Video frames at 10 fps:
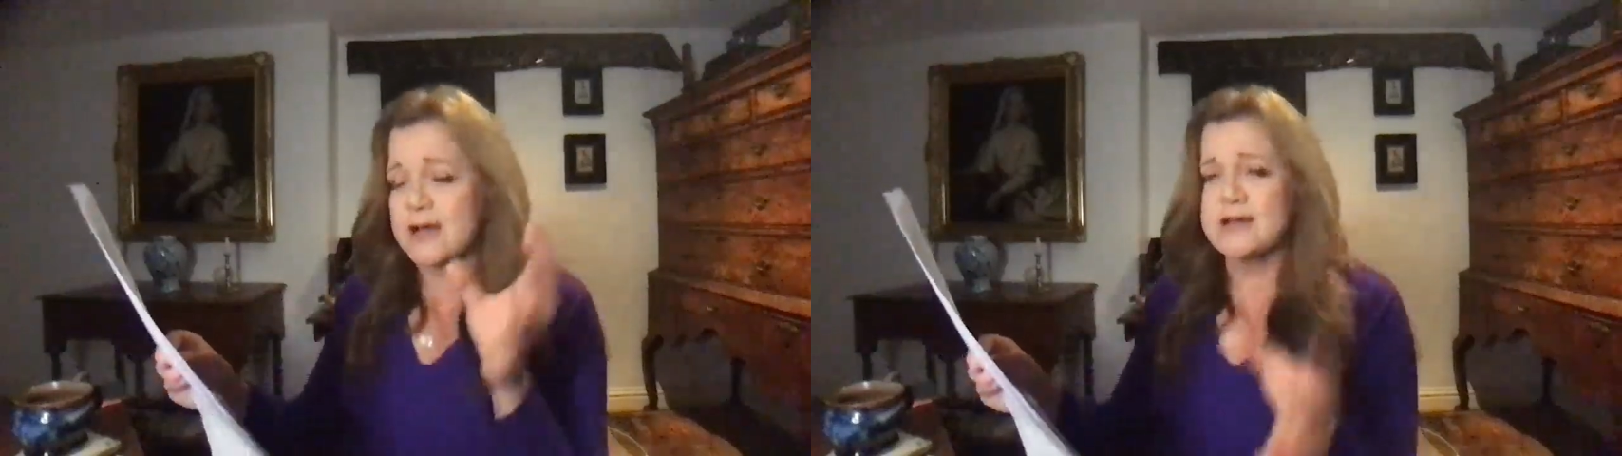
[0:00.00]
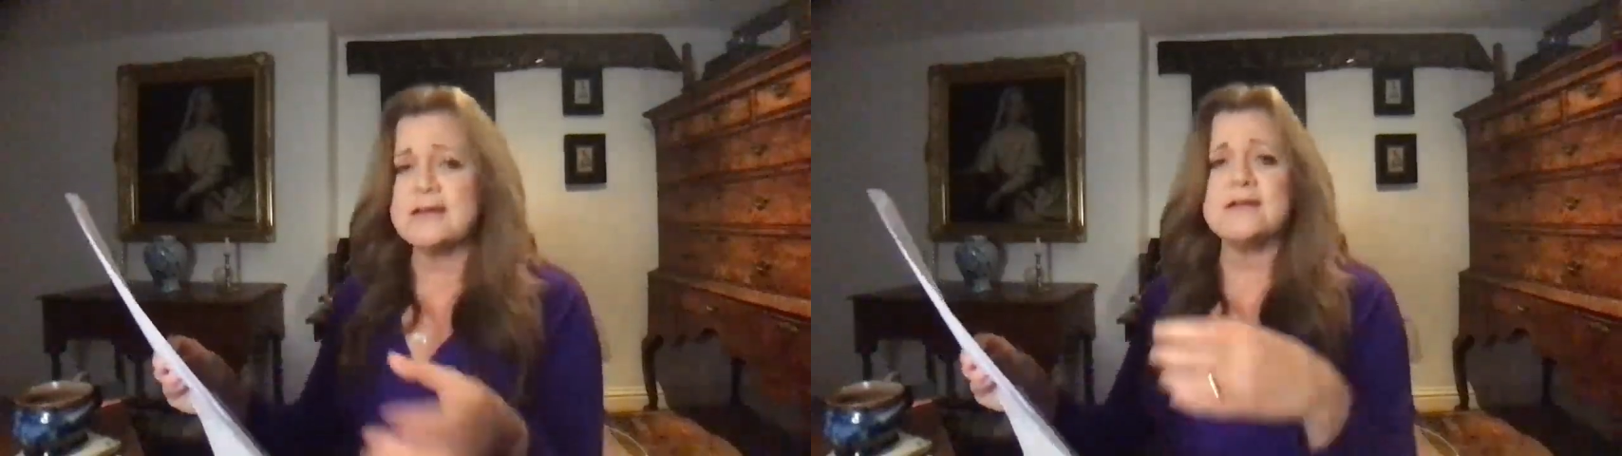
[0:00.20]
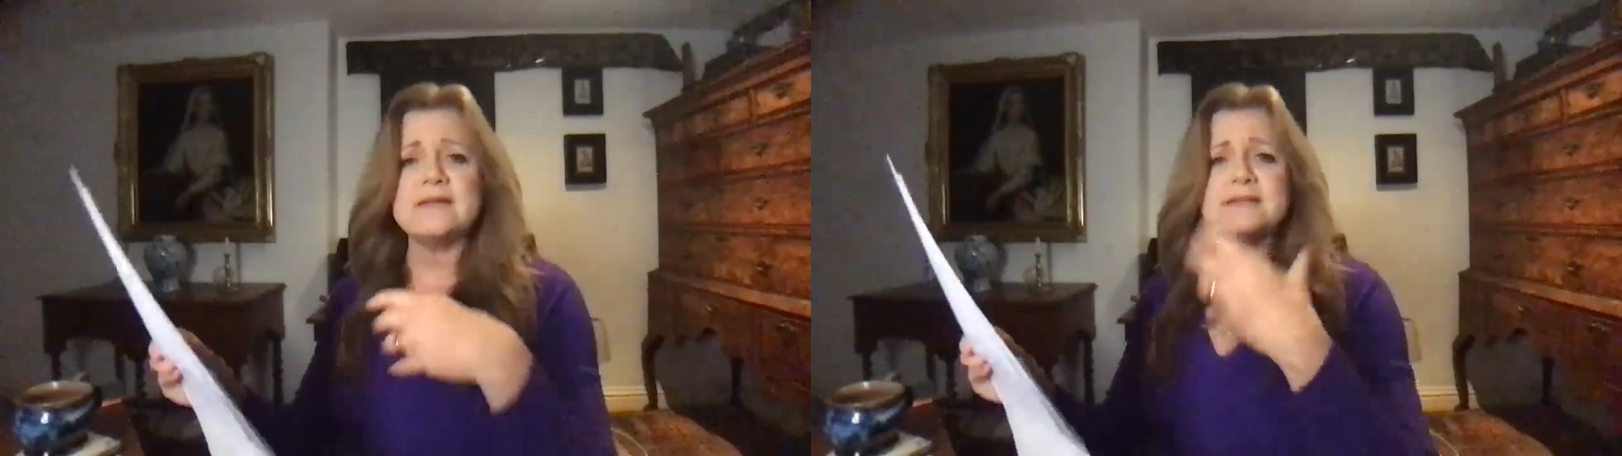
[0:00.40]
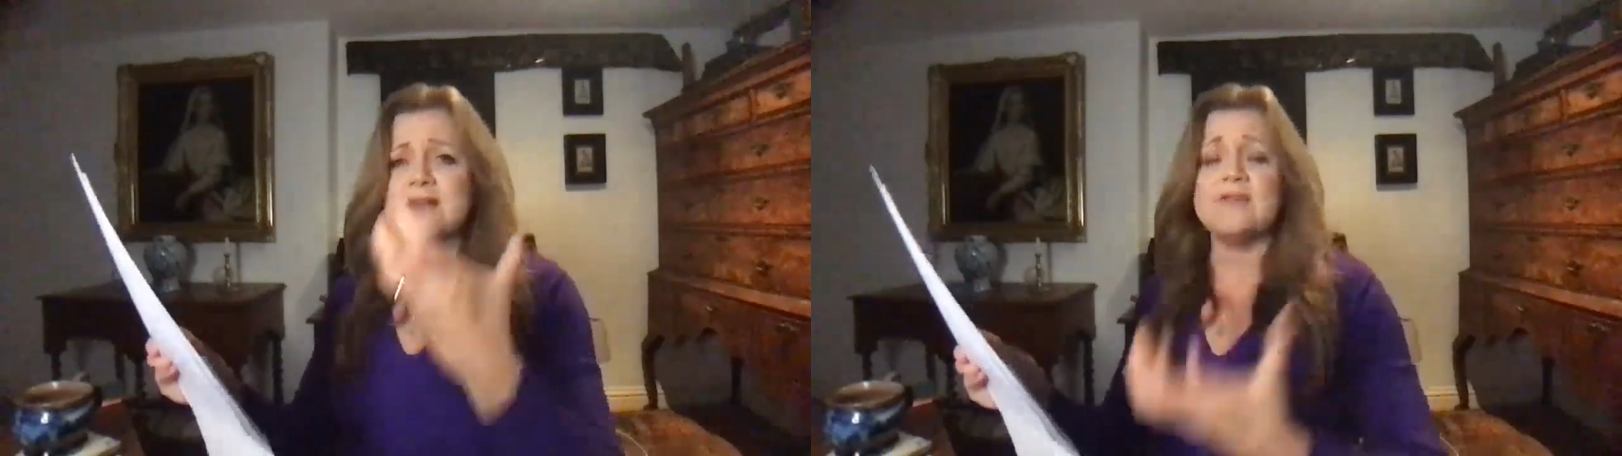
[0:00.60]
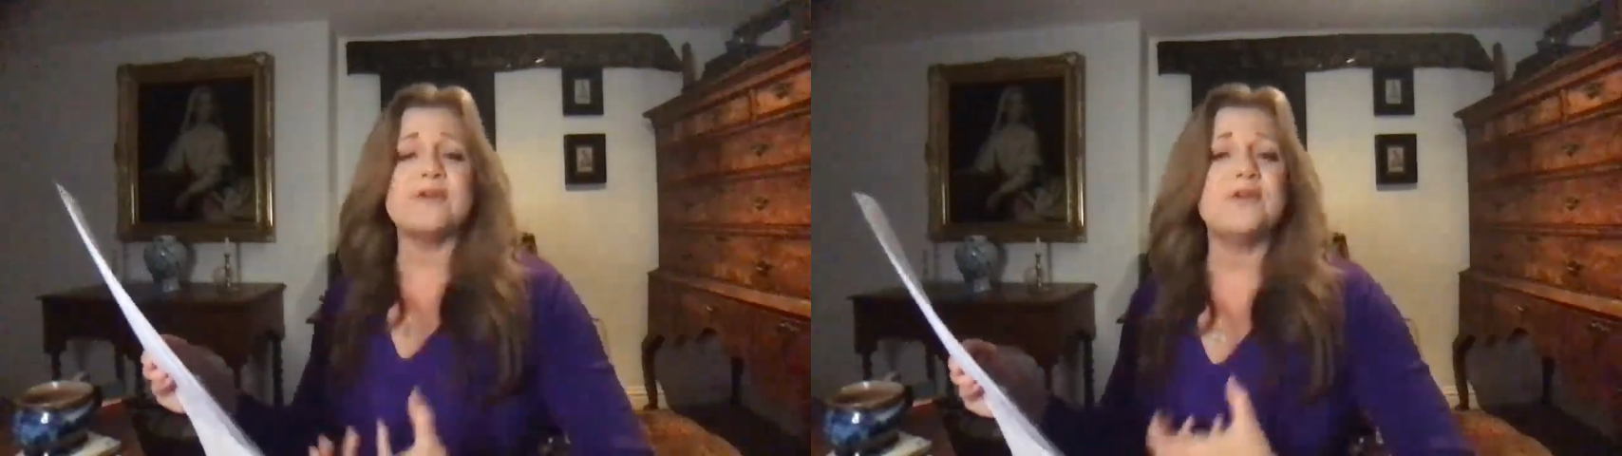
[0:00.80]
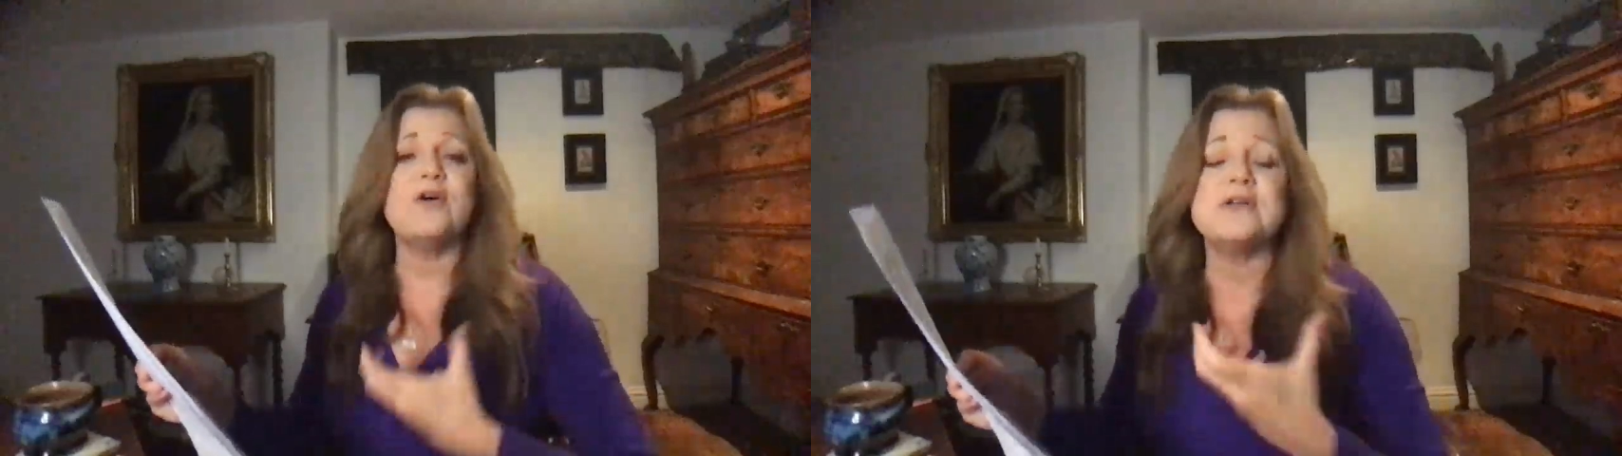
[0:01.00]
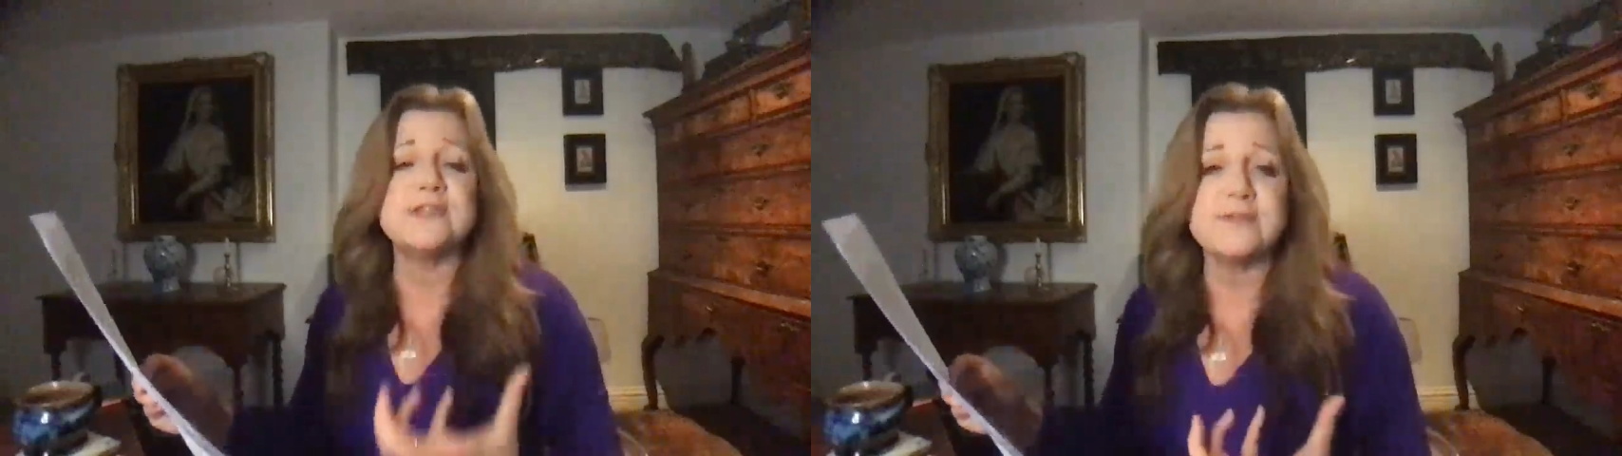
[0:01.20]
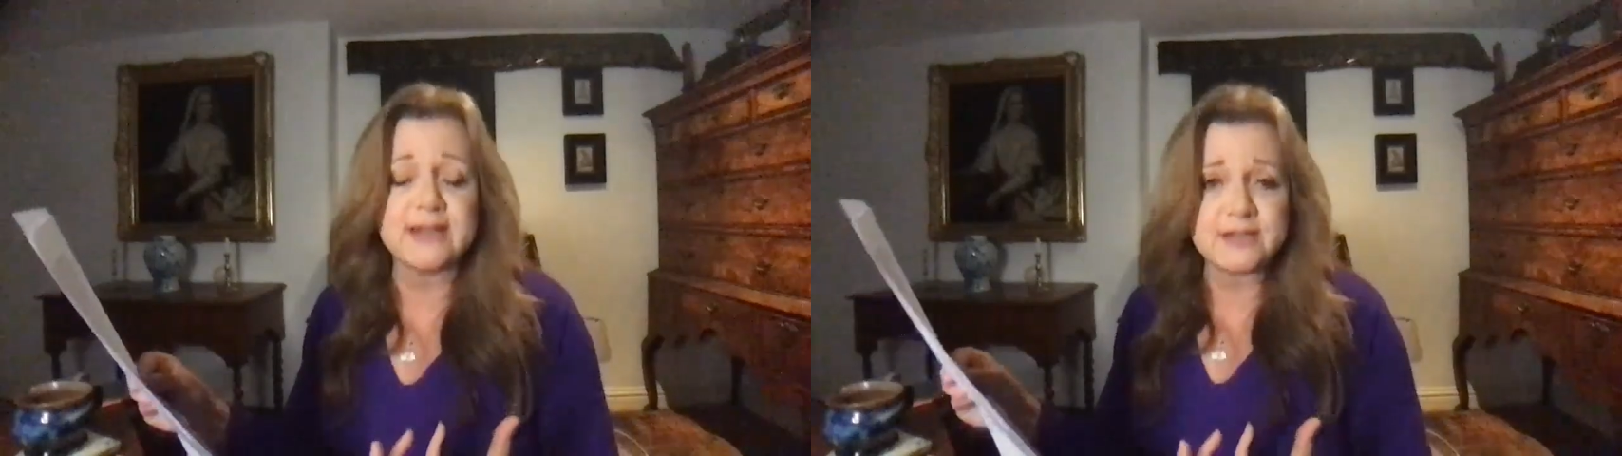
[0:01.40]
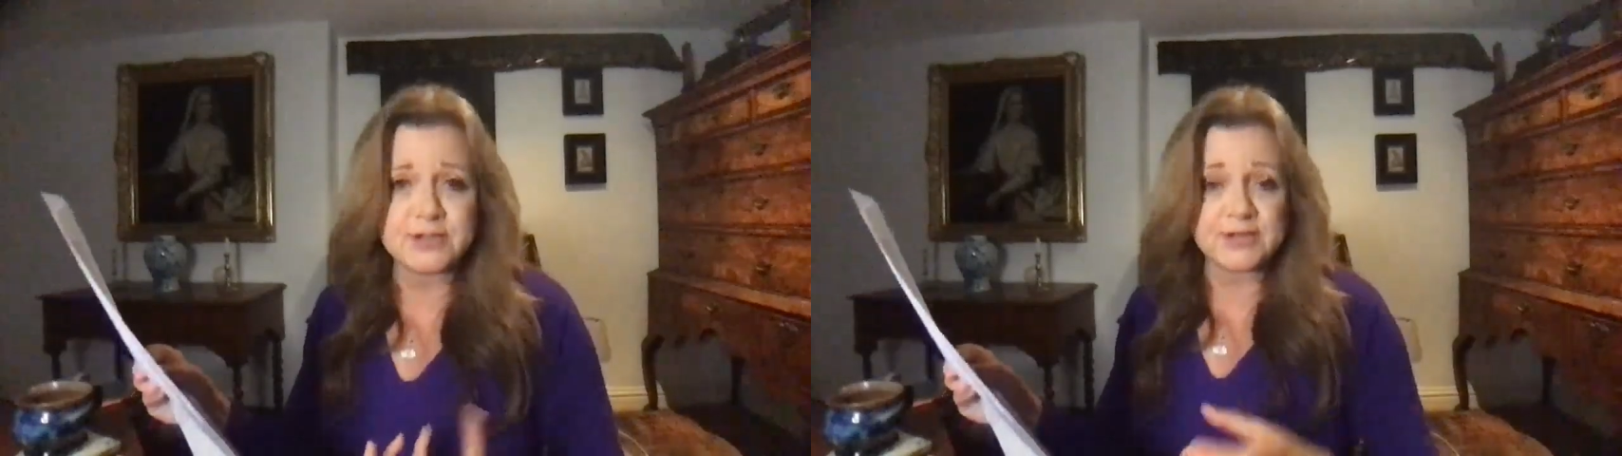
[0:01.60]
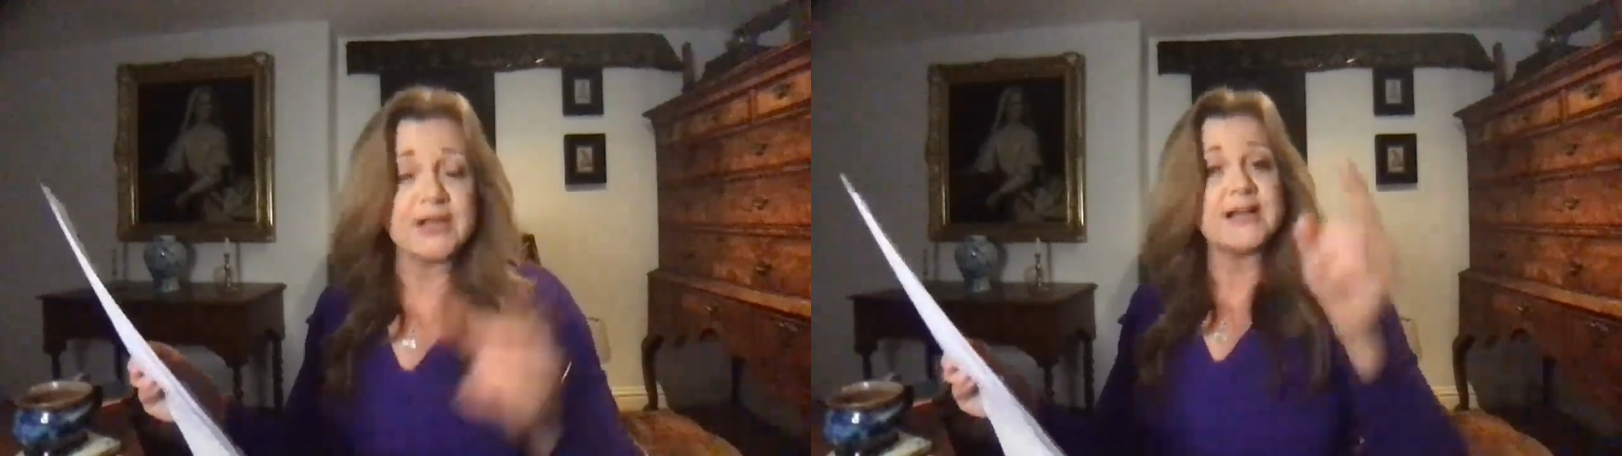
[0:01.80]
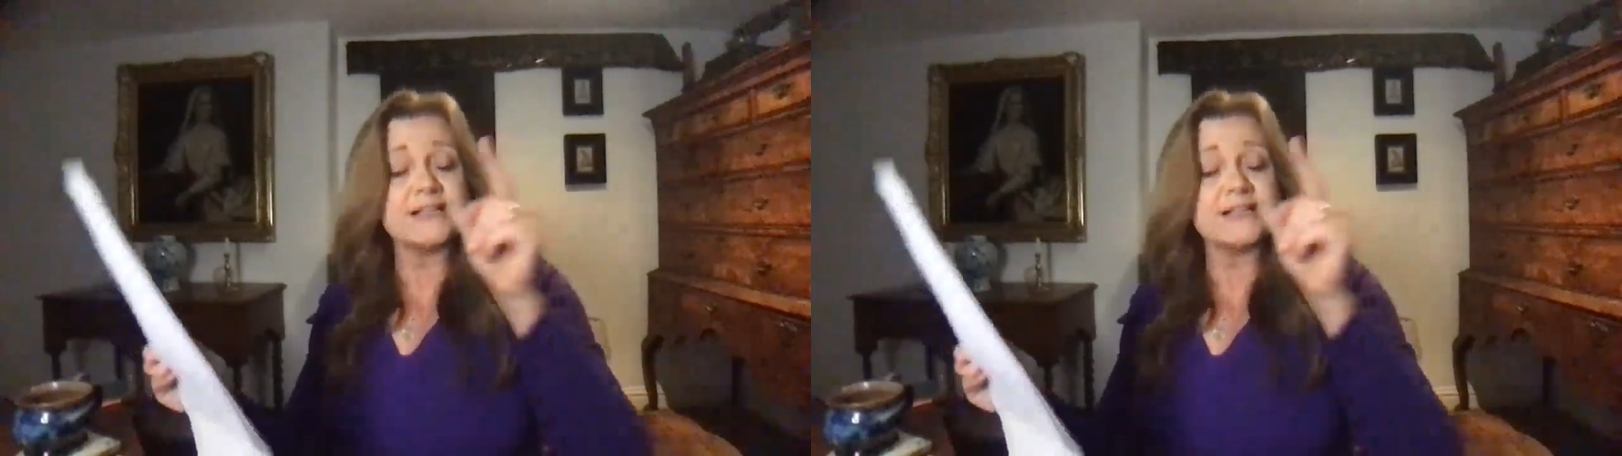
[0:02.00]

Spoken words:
undiscovered laws of nature.